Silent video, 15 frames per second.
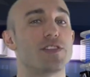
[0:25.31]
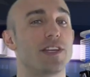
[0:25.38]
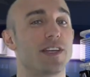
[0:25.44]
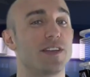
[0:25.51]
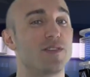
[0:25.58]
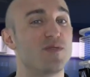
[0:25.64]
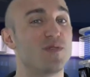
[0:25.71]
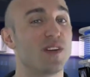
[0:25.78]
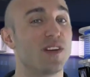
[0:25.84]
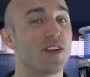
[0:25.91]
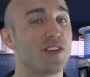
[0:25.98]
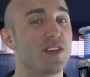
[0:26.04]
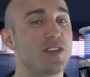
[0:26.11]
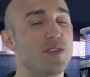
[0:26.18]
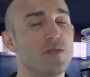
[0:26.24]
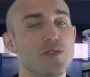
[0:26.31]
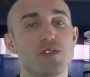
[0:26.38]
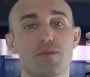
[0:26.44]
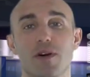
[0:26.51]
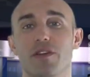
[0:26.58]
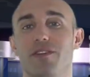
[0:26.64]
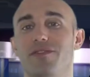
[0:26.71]
He can do a huge
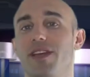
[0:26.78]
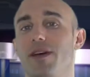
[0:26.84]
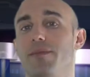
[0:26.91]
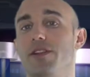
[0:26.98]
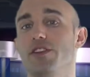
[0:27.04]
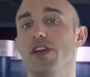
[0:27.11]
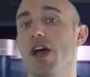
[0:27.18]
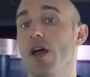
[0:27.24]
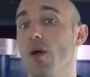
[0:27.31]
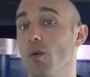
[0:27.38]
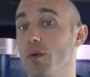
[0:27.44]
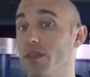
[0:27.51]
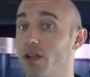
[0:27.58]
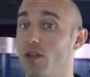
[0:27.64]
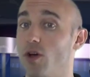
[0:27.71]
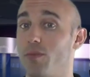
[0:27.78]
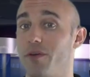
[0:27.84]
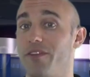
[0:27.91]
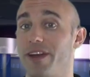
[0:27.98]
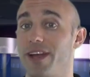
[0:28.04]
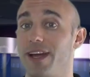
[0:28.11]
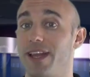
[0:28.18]
amount of damage with the Globe
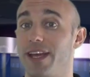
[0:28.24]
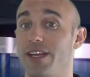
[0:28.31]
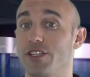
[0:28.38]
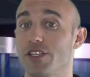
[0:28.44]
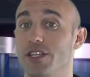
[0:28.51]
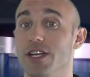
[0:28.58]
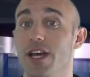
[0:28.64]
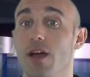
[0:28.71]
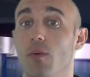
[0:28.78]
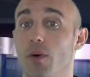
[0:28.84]
of Annihilation,